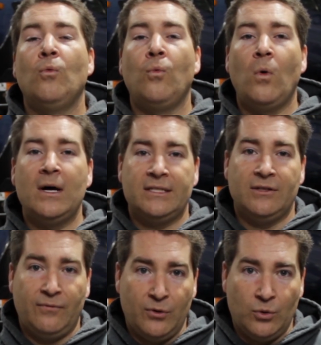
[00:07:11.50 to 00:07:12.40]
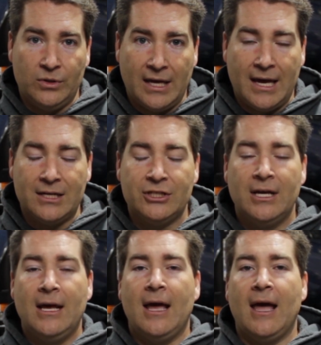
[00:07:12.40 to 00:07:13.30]
was the fuel gauge.
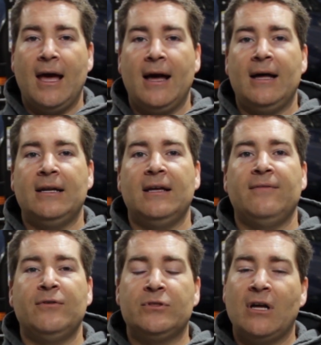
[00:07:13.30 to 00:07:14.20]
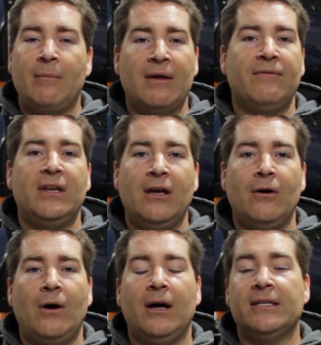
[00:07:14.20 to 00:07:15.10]
And if you saw my
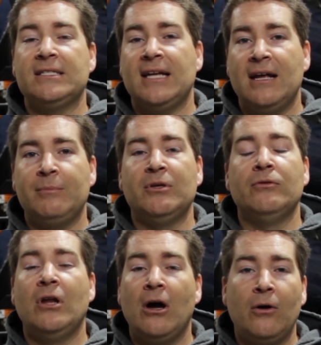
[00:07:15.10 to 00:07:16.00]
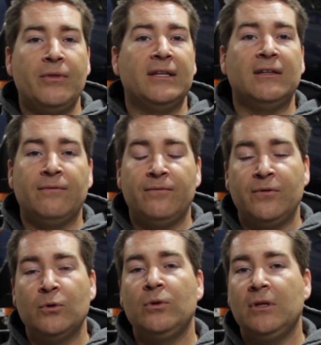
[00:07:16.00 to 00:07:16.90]
video on the setup, you know that the
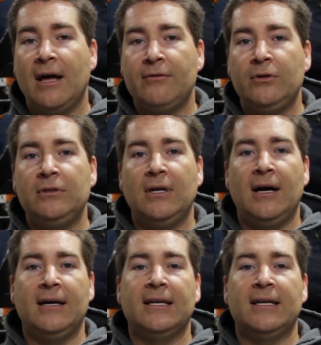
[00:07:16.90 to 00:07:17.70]
fuel level,